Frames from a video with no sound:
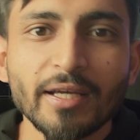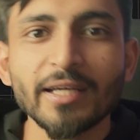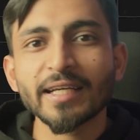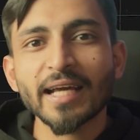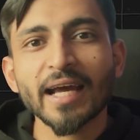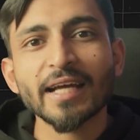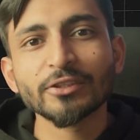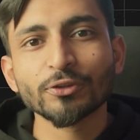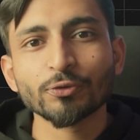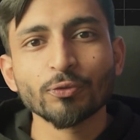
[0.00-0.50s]
Hey
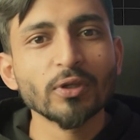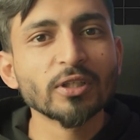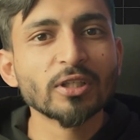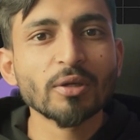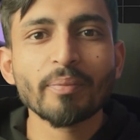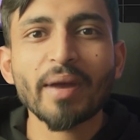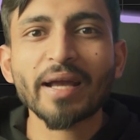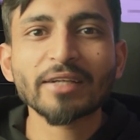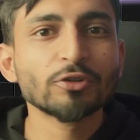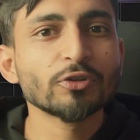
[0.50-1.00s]
guys,
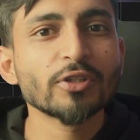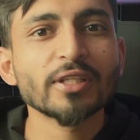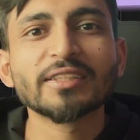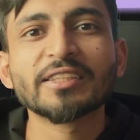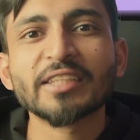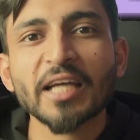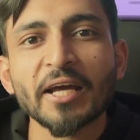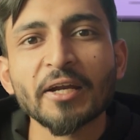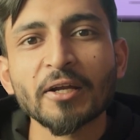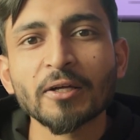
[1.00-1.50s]
welcome back to the
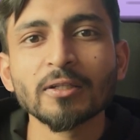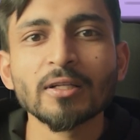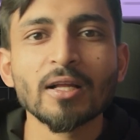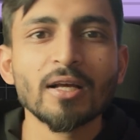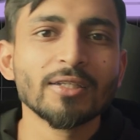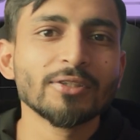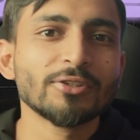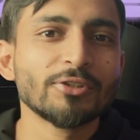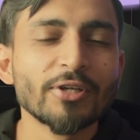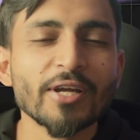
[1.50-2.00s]
channel.
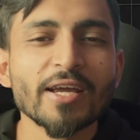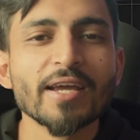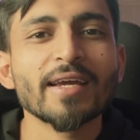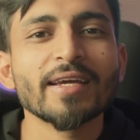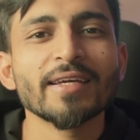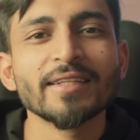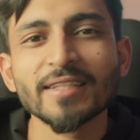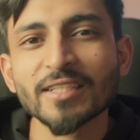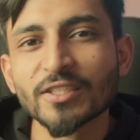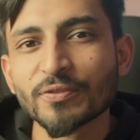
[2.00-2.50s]
Today
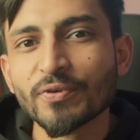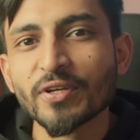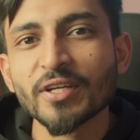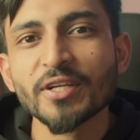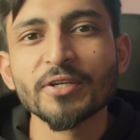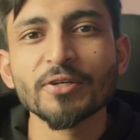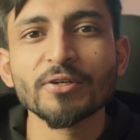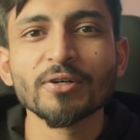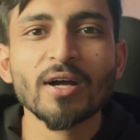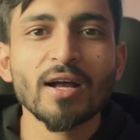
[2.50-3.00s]
in this
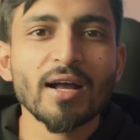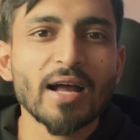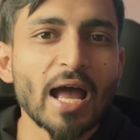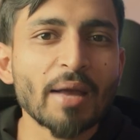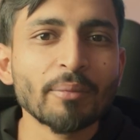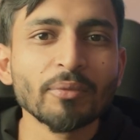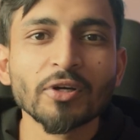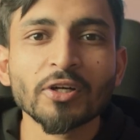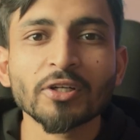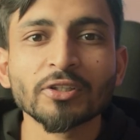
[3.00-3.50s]
video,
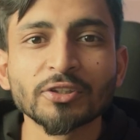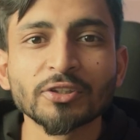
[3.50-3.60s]
I'm gonna